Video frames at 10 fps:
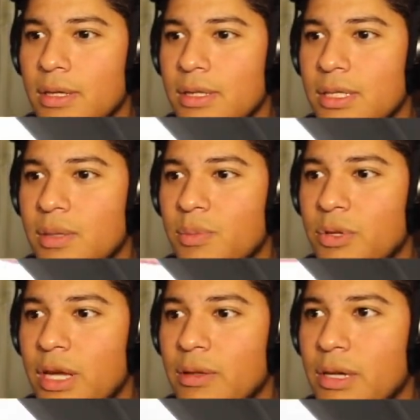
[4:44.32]
Seem
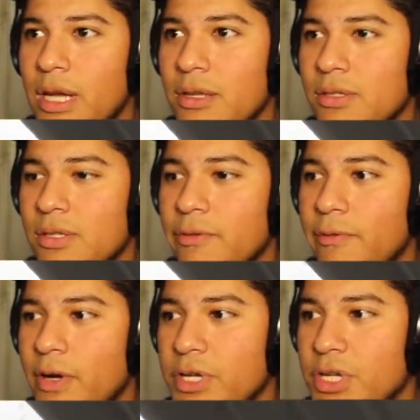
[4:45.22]
pretty, yeah, the dials do
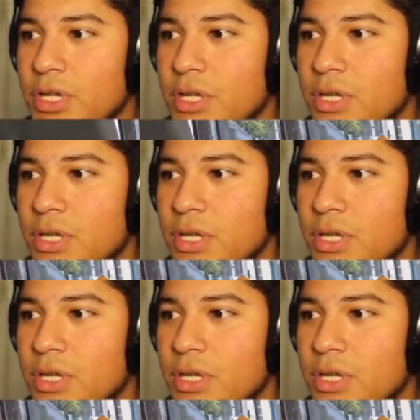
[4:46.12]
function.